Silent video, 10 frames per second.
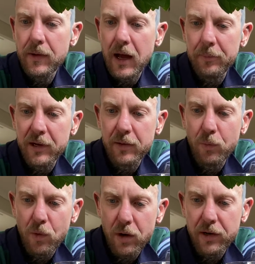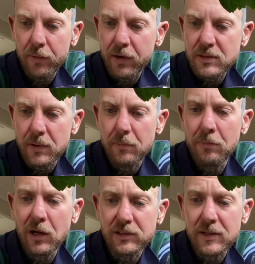I mean, what a recipe.
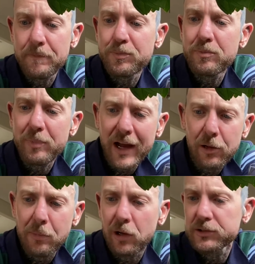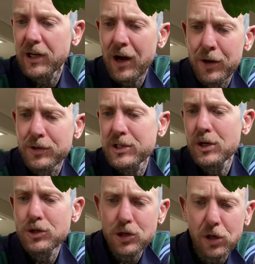Malt, pale malt, oats,
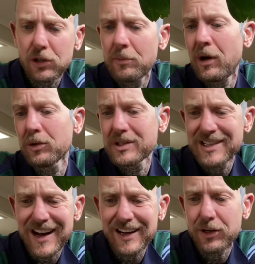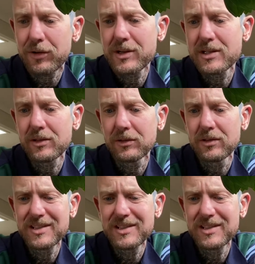chocolate malt, dark crystal.